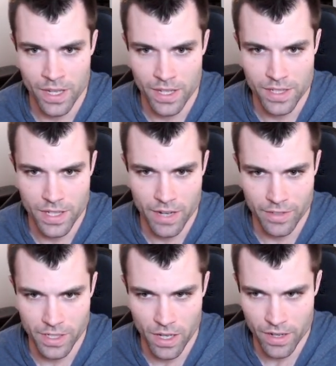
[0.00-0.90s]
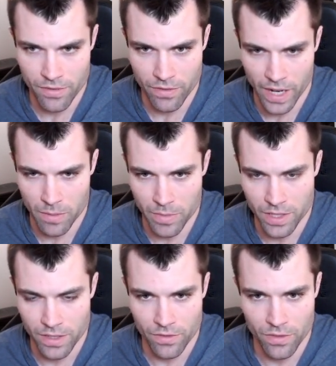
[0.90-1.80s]
inside of a
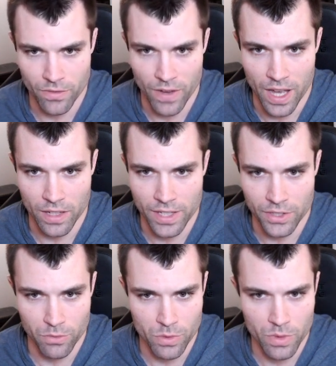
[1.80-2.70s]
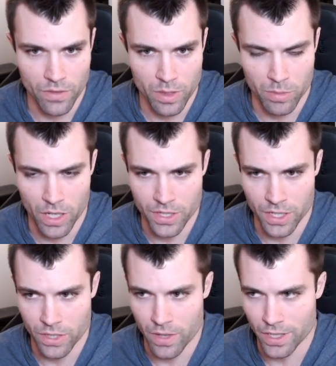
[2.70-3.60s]
.environment file at the root of your
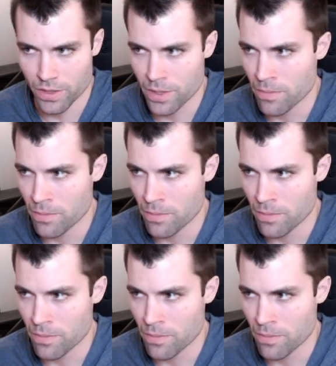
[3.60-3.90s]
project directory.